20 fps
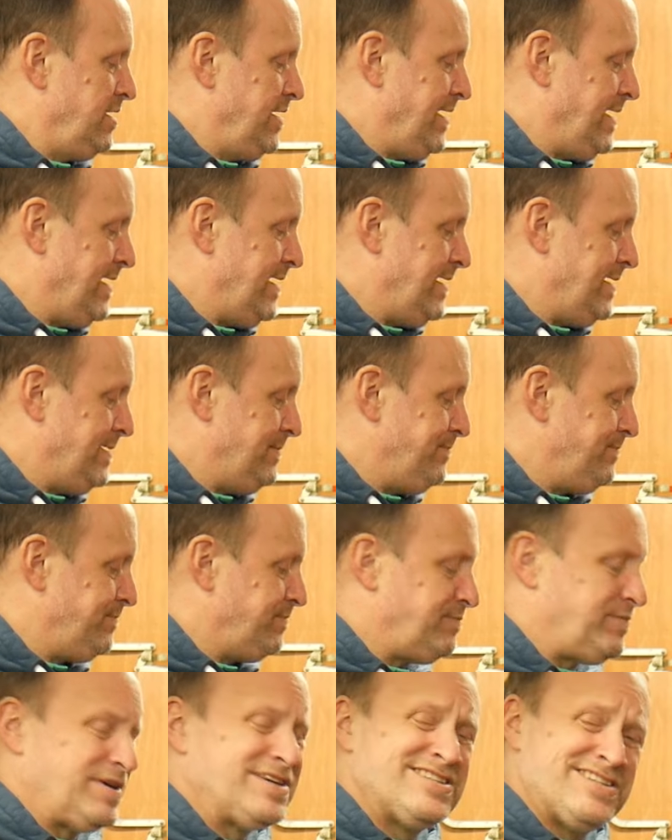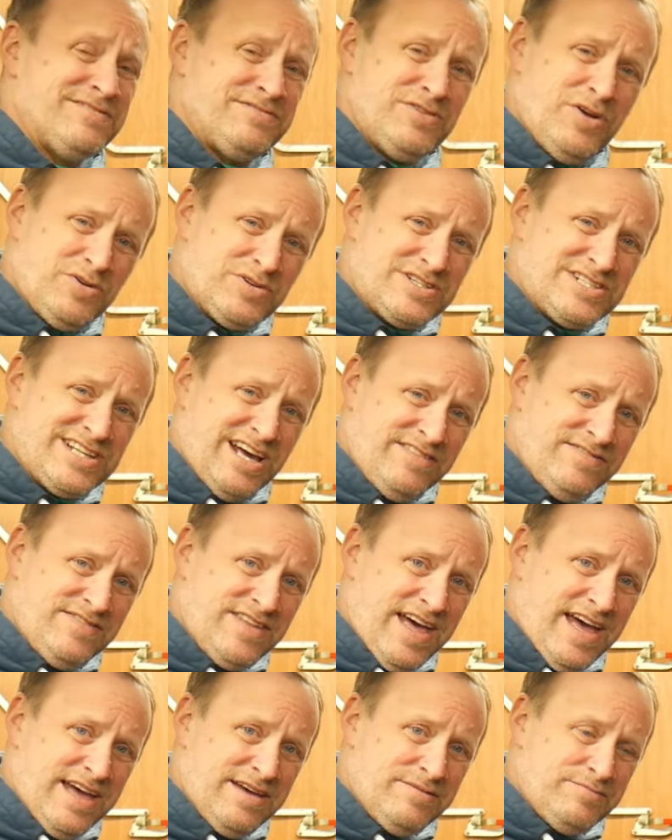um, because I've not done
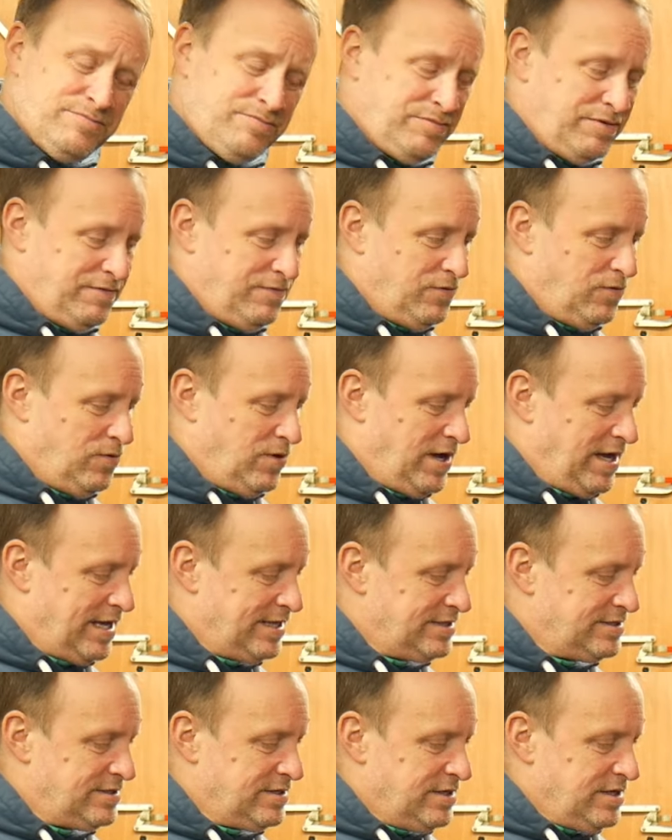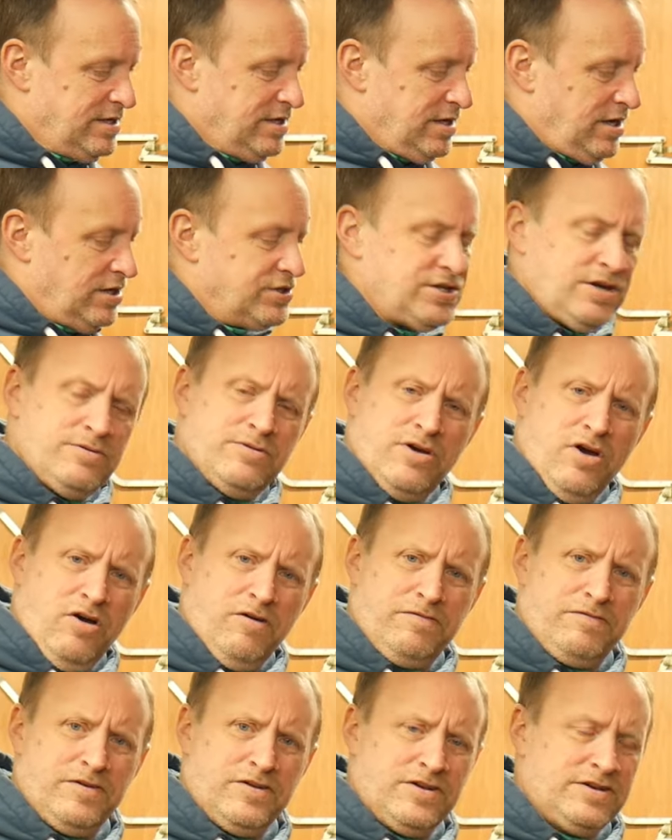that beforehand. I don't
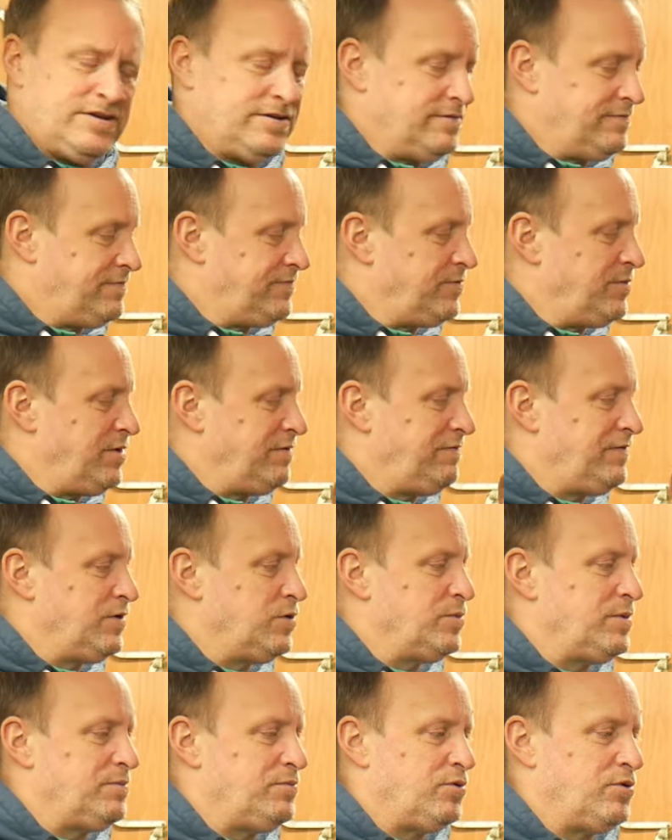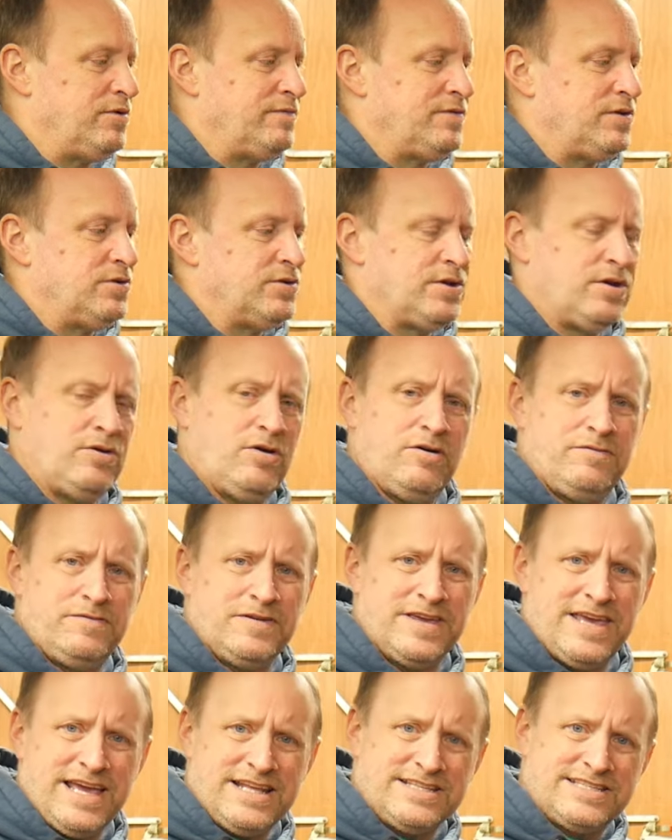often, from a filming point of view, I don't
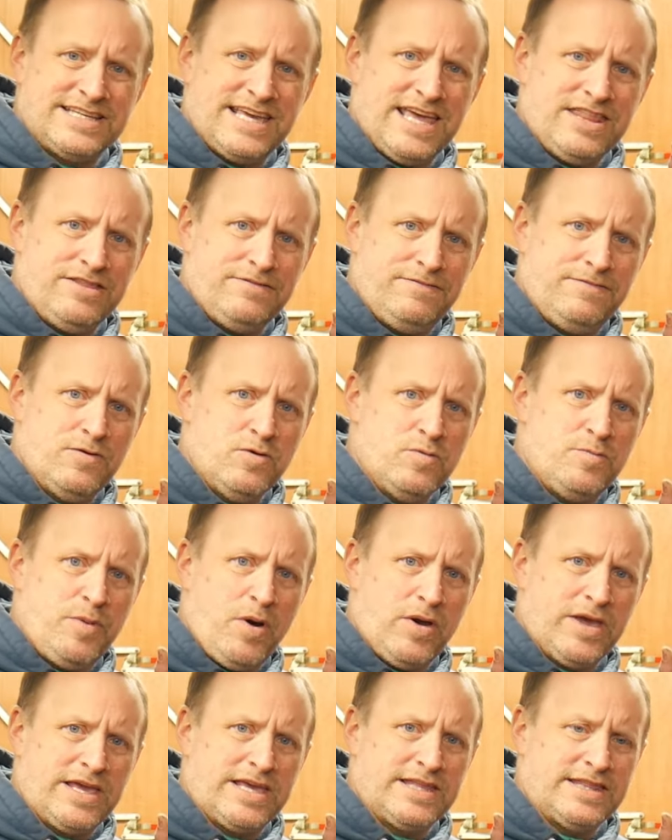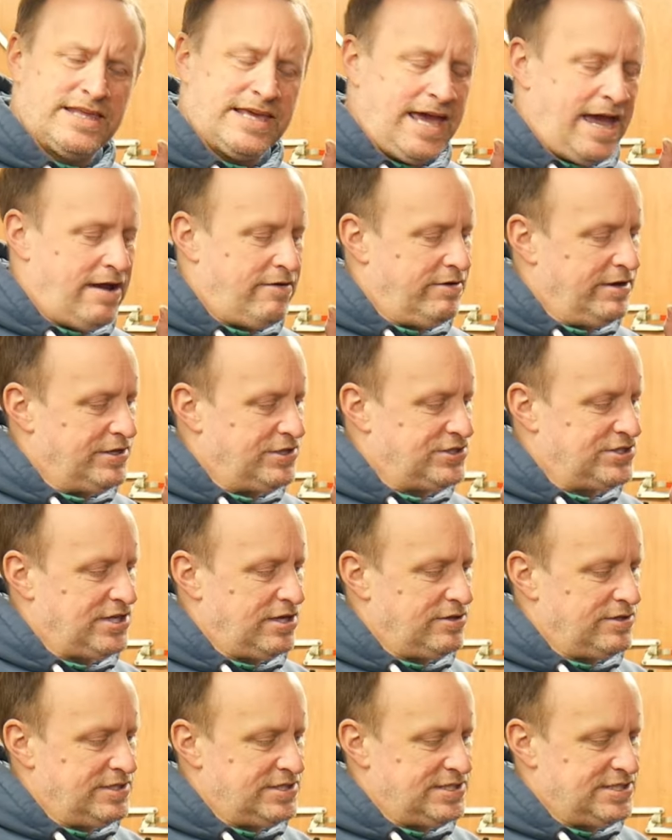often get to get the full bike in the garage
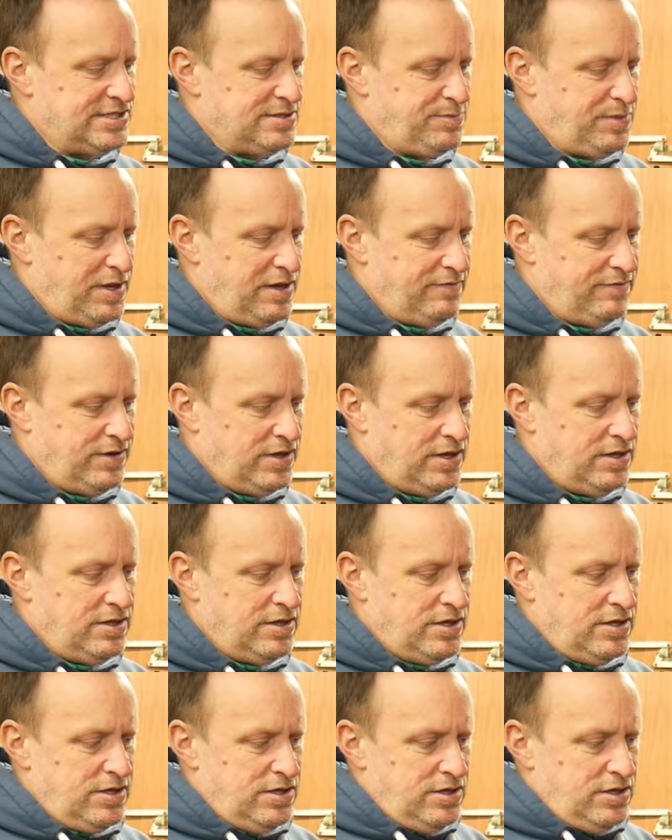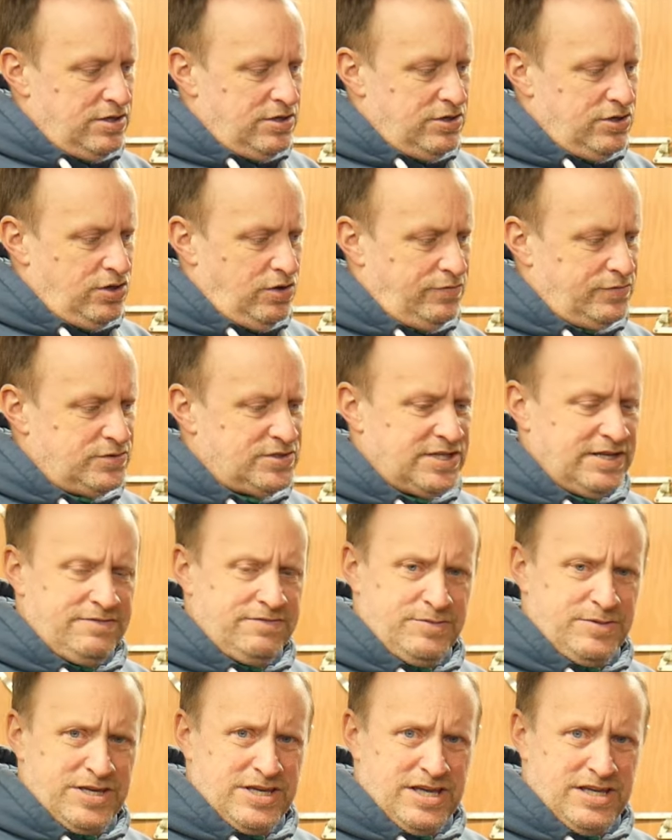so this is a bit of a novelty
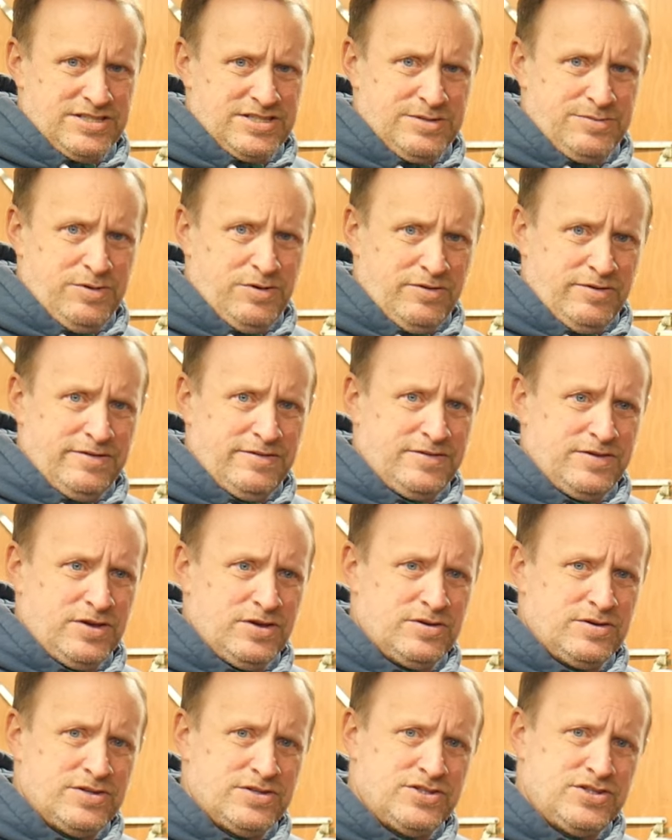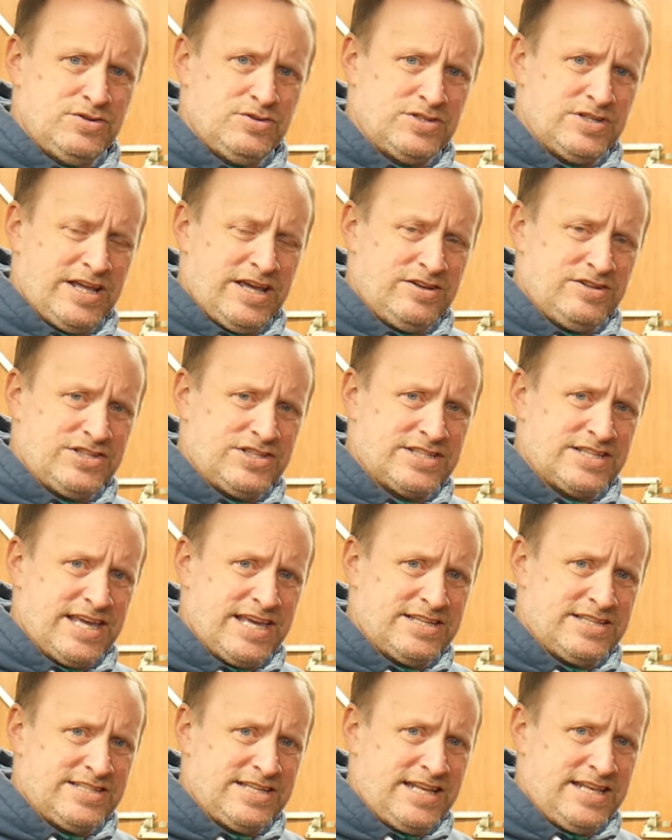from a customer point of view because usually I just
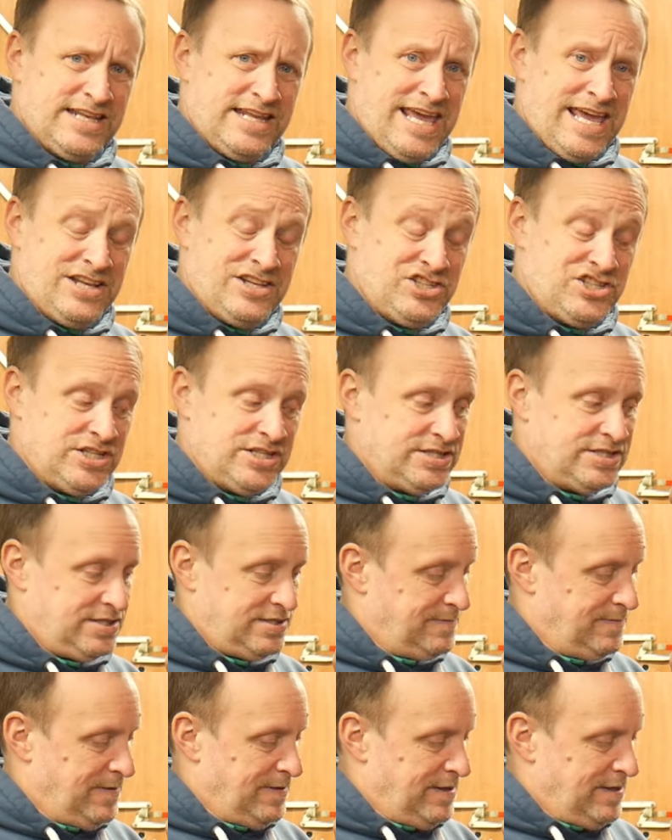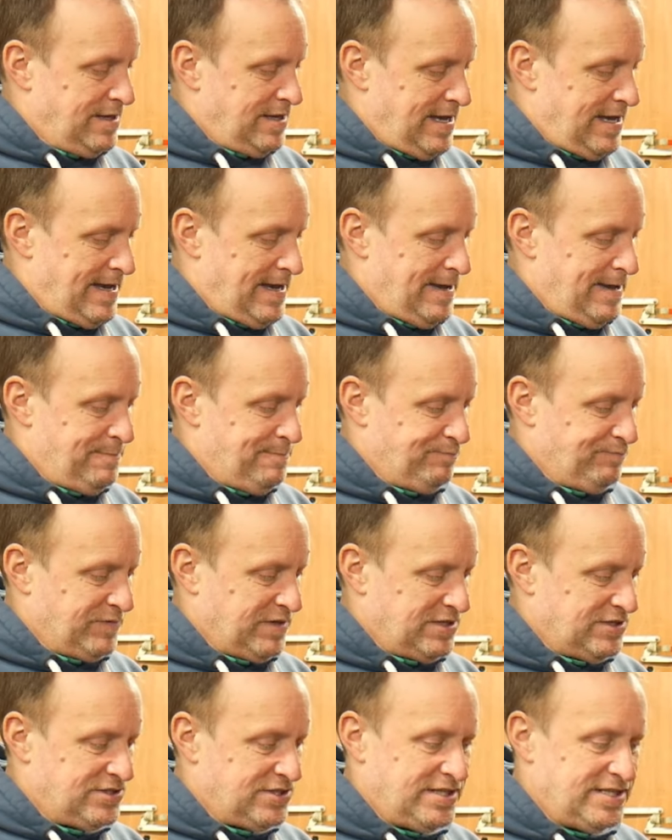get sent the engines. Um,
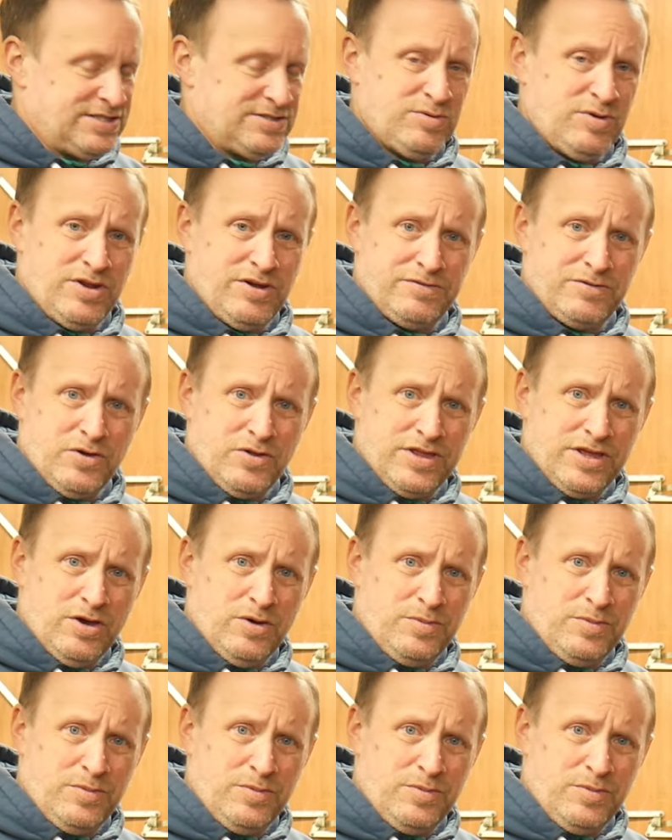so this one I've got the